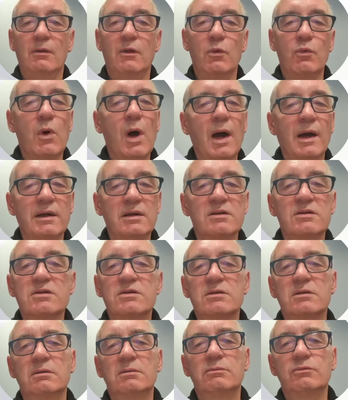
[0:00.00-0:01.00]
The
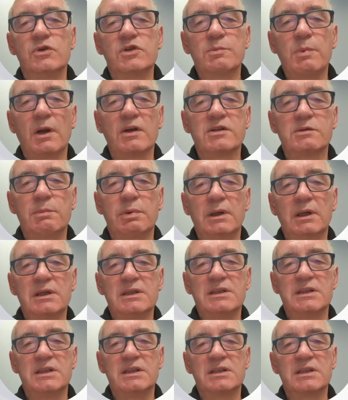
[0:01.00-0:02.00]
rights,
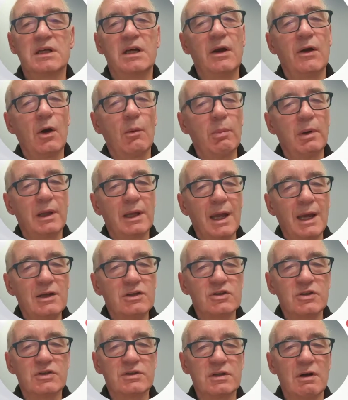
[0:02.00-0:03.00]
responsibilities and
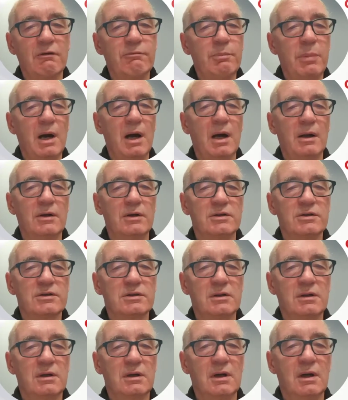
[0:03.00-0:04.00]
obligations of
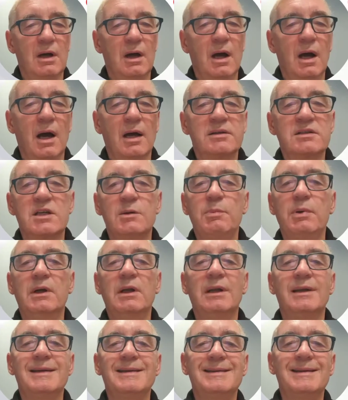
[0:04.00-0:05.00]
partners are
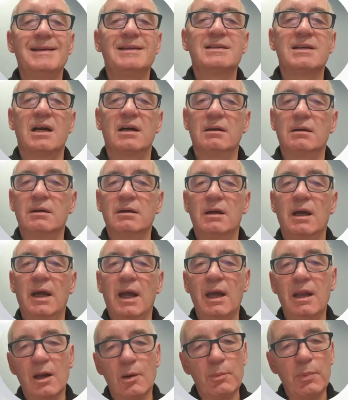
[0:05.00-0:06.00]
typically detailed
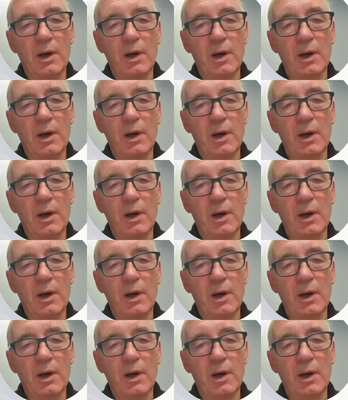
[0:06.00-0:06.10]
in a